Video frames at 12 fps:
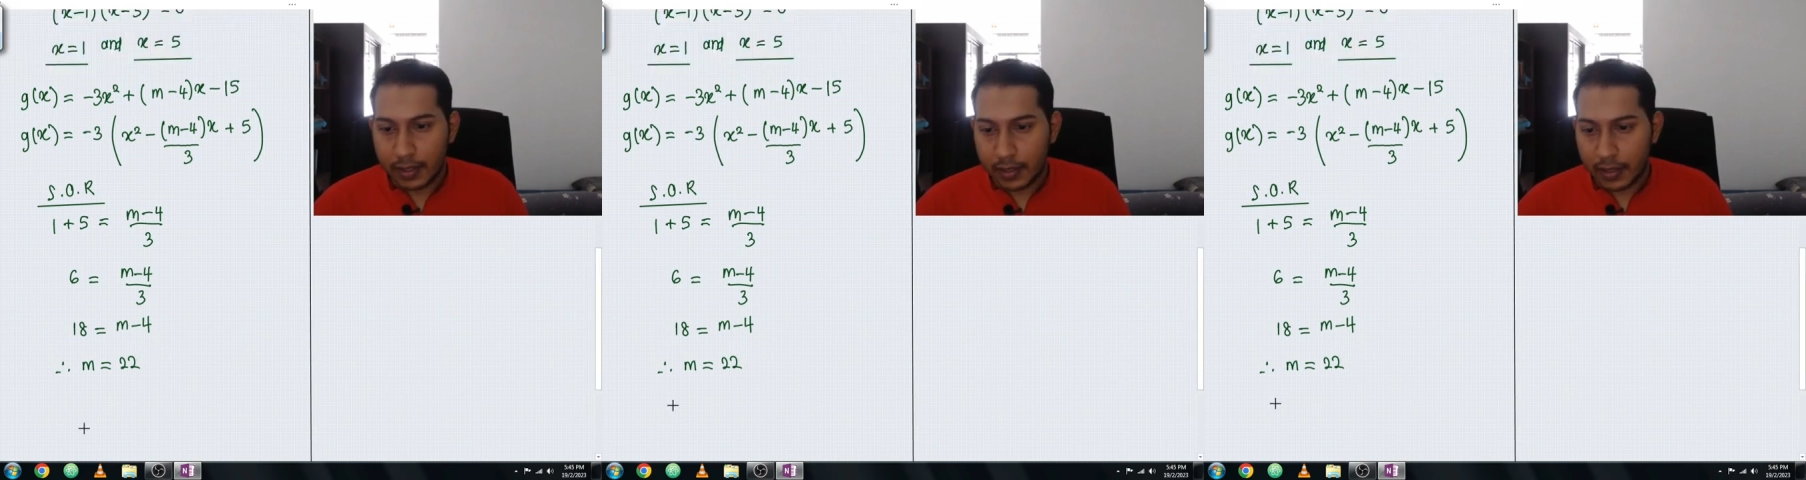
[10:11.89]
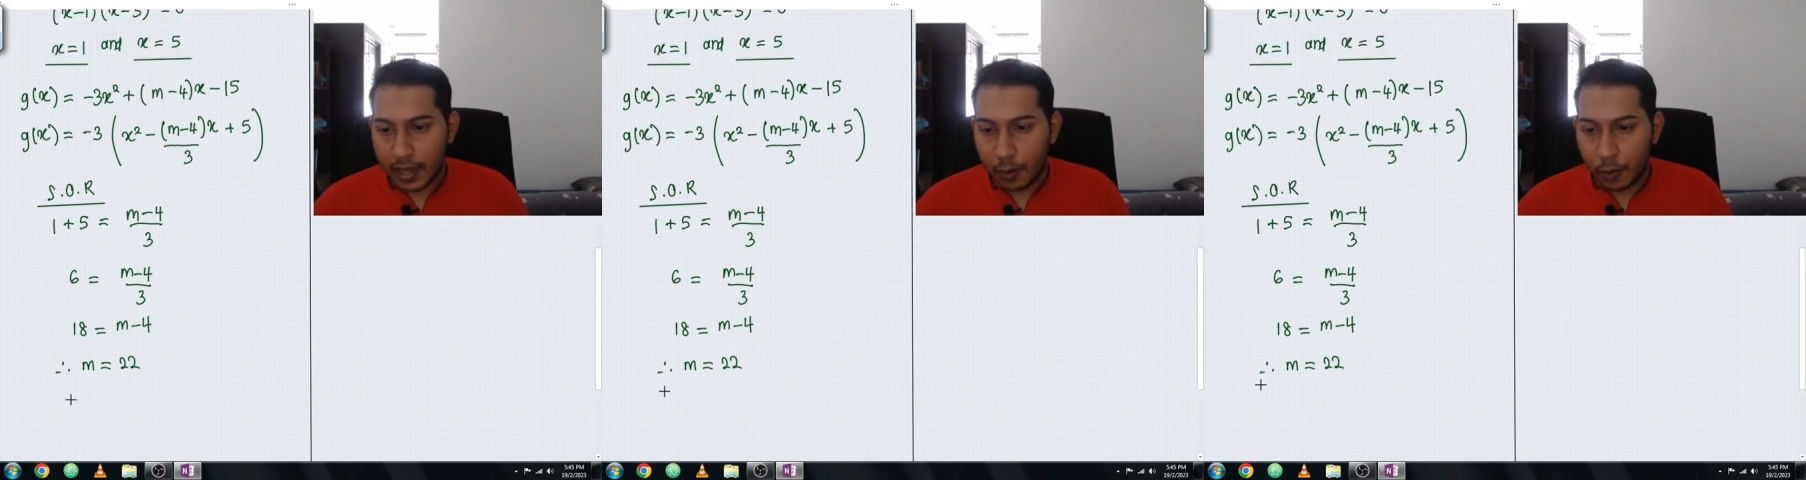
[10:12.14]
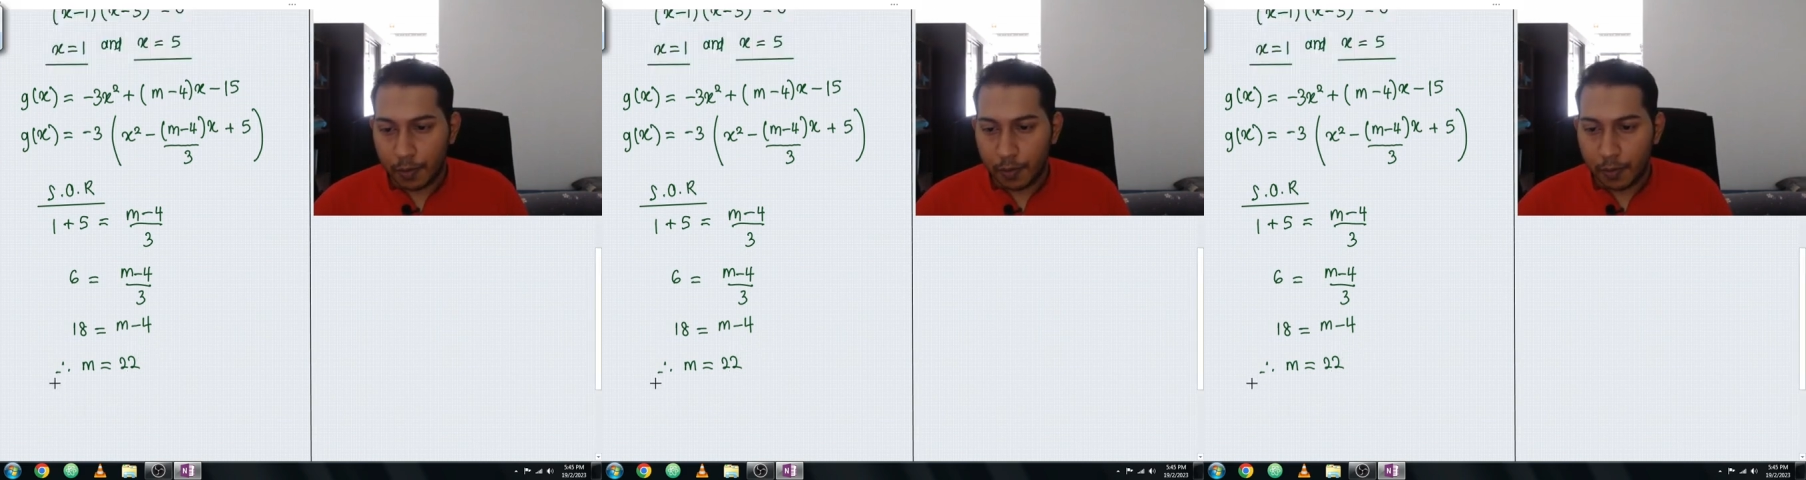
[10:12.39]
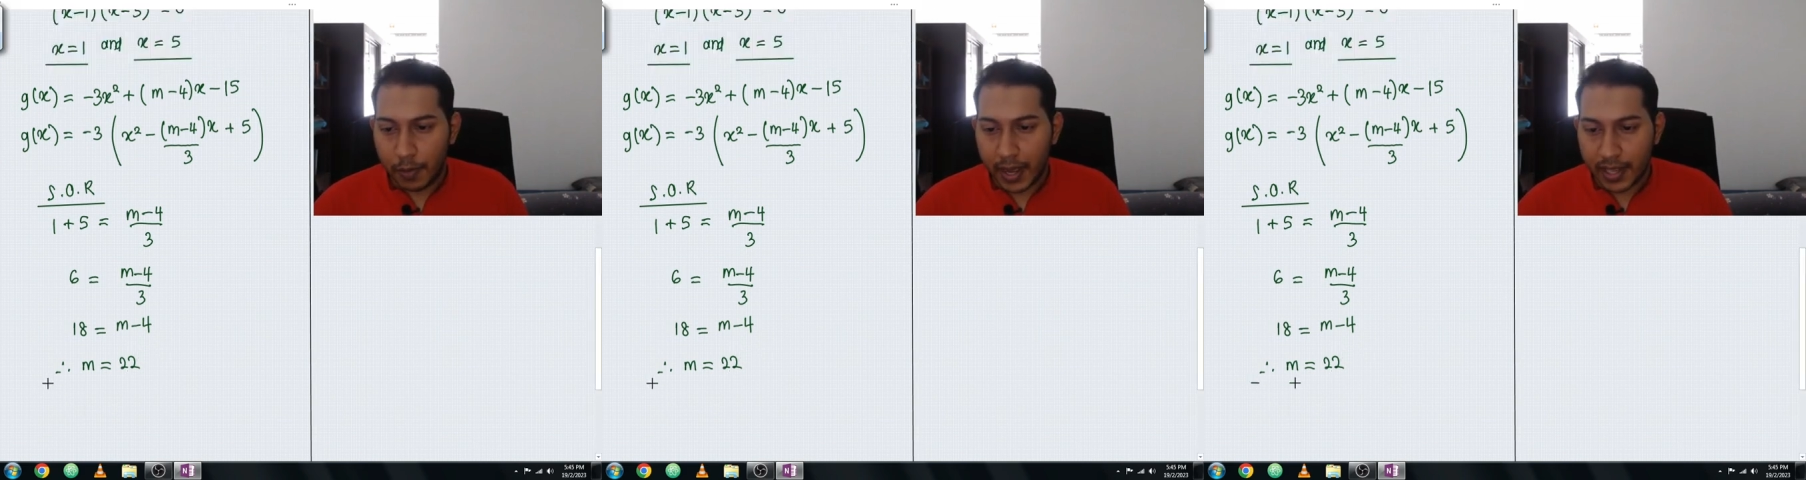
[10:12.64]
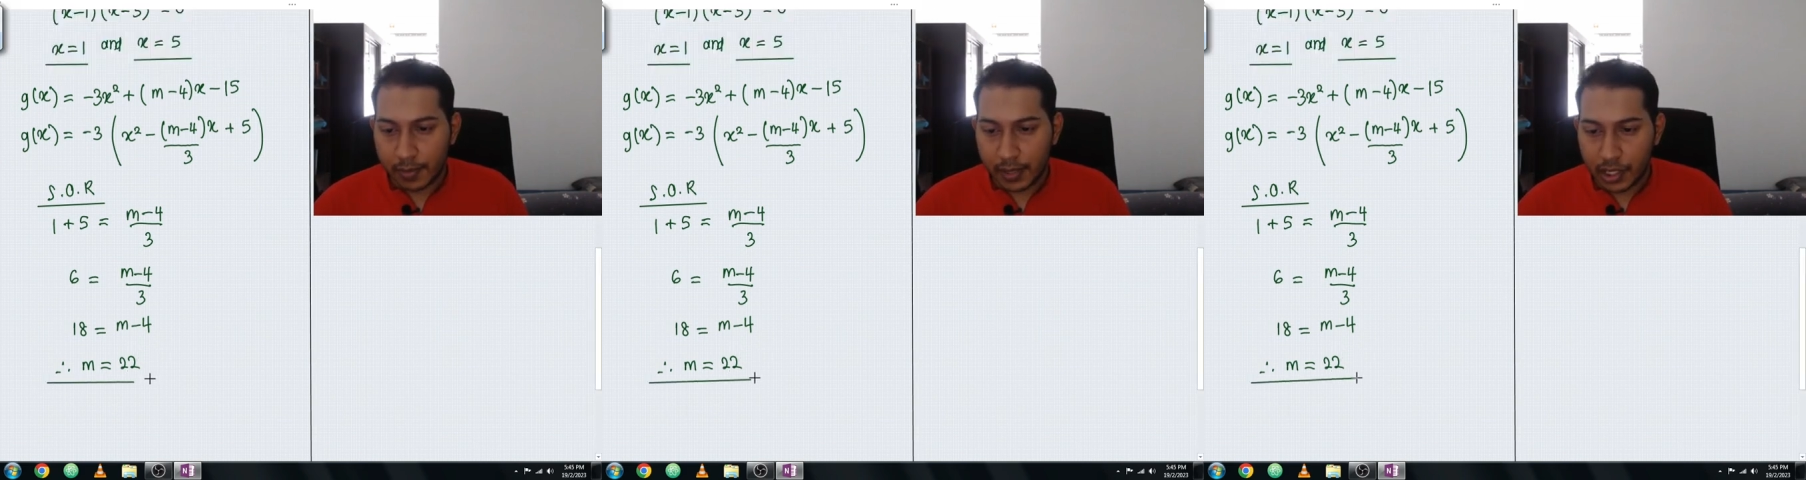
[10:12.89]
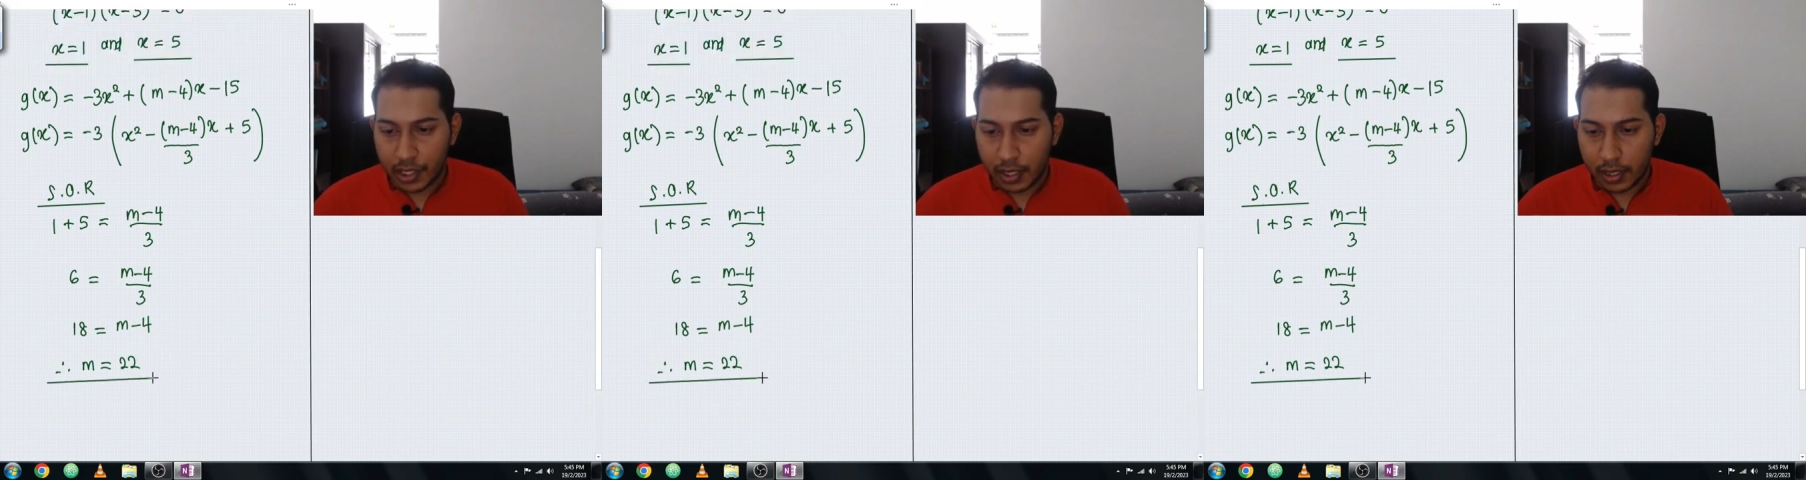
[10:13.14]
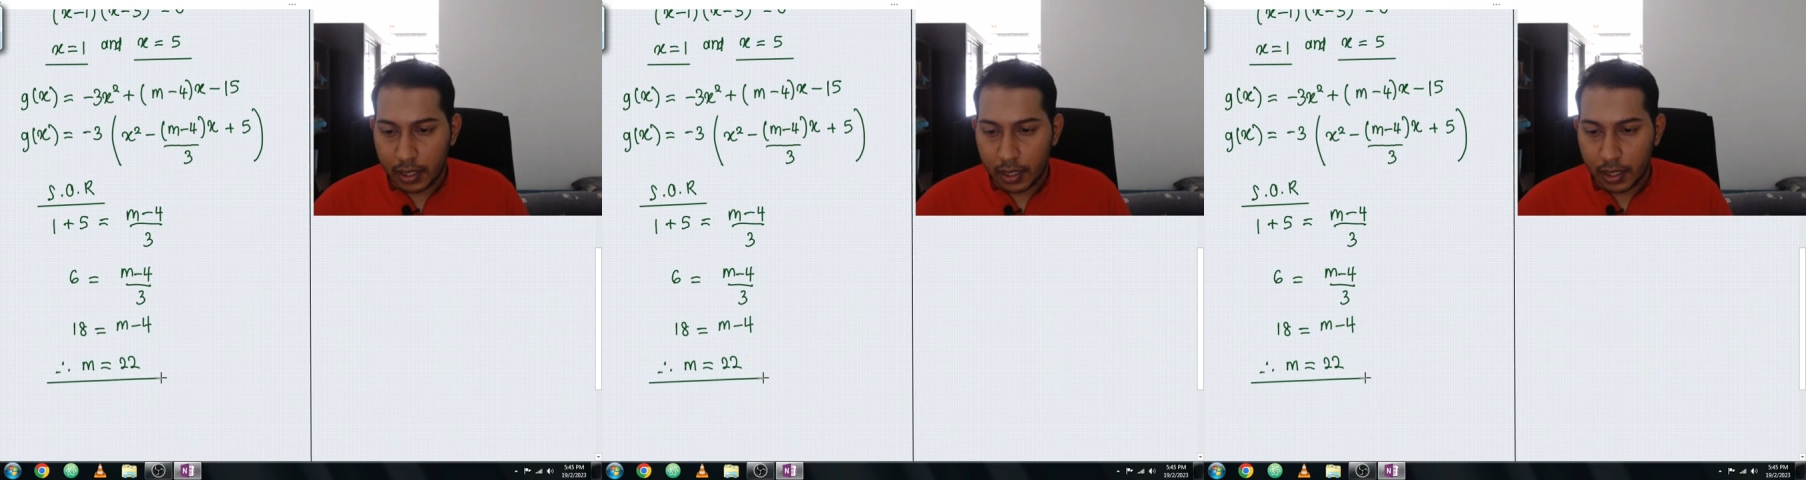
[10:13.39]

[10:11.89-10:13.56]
So I hope my explanation